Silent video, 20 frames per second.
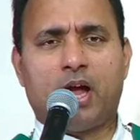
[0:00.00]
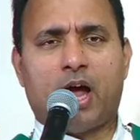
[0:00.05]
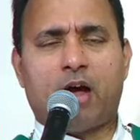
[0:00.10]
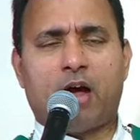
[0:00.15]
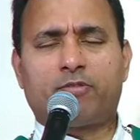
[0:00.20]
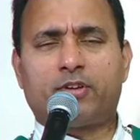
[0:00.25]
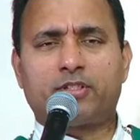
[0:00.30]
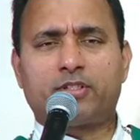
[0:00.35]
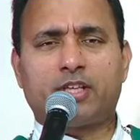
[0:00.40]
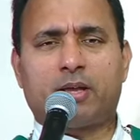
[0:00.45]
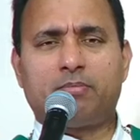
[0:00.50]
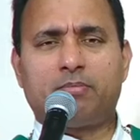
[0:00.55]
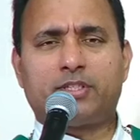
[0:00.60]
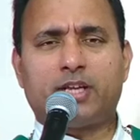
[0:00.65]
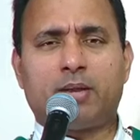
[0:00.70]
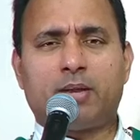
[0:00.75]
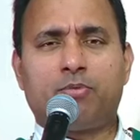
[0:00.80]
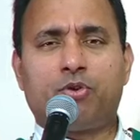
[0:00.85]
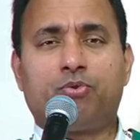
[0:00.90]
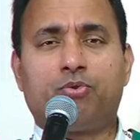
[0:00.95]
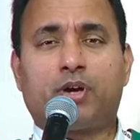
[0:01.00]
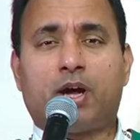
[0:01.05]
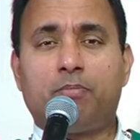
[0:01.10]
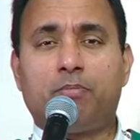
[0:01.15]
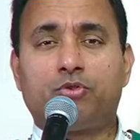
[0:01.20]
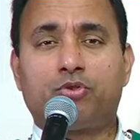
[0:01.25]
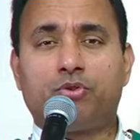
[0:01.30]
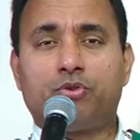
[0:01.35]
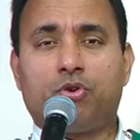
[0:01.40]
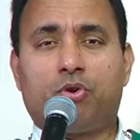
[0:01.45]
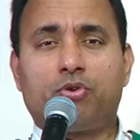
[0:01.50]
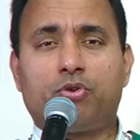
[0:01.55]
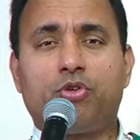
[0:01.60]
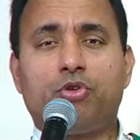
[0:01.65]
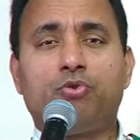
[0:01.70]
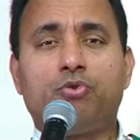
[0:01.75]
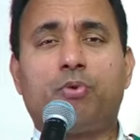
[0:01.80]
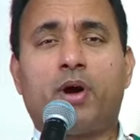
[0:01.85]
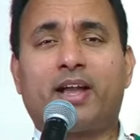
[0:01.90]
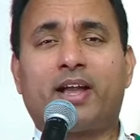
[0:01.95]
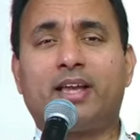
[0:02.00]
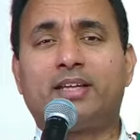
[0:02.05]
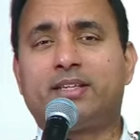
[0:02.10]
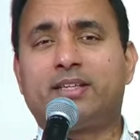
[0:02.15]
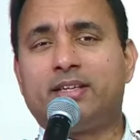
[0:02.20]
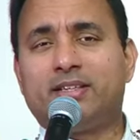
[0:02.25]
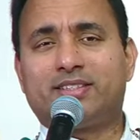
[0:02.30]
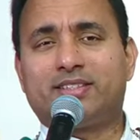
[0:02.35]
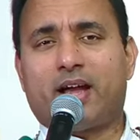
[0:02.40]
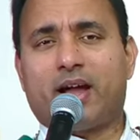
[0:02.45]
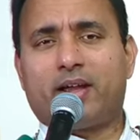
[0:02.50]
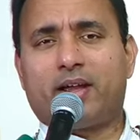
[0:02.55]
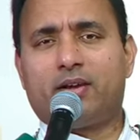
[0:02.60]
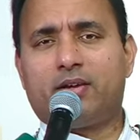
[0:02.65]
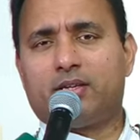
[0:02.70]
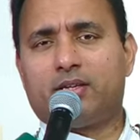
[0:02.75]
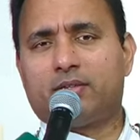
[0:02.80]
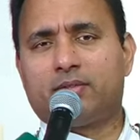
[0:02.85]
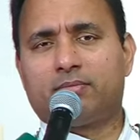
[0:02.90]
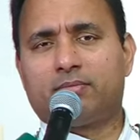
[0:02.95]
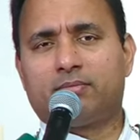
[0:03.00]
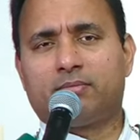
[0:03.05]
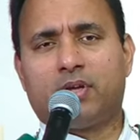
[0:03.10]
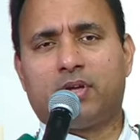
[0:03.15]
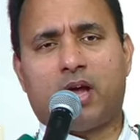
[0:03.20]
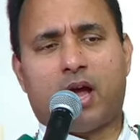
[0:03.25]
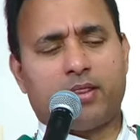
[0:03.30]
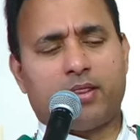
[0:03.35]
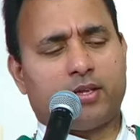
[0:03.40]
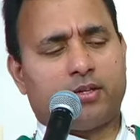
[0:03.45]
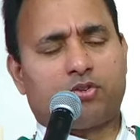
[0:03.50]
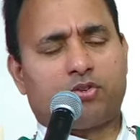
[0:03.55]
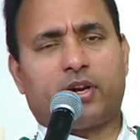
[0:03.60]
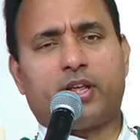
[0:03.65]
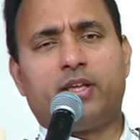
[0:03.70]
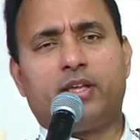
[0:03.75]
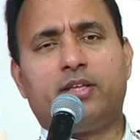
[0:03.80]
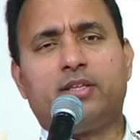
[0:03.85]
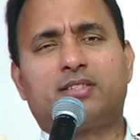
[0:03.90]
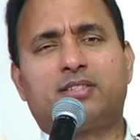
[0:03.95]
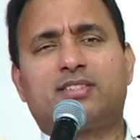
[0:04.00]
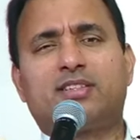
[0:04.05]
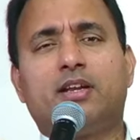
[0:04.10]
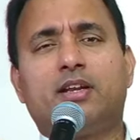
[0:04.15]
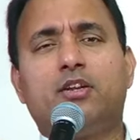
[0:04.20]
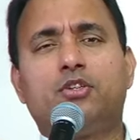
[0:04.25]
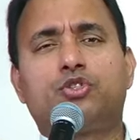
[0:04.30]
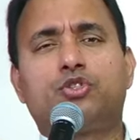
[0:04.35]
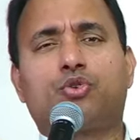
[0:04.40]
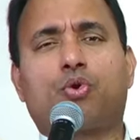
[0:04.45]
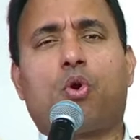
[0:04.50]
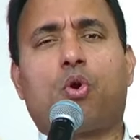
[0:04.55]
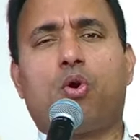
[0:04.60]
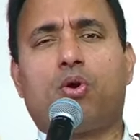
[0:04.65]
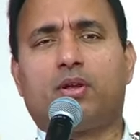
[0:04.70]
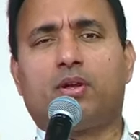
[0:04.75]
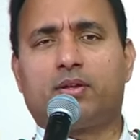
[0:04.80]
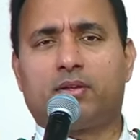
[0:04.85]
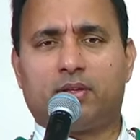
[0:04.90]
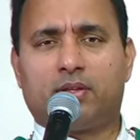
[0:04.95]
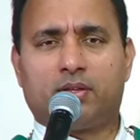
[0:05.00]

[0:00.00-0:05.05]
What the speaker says: After some time, you come to know you are getting tired and the tree is still strong.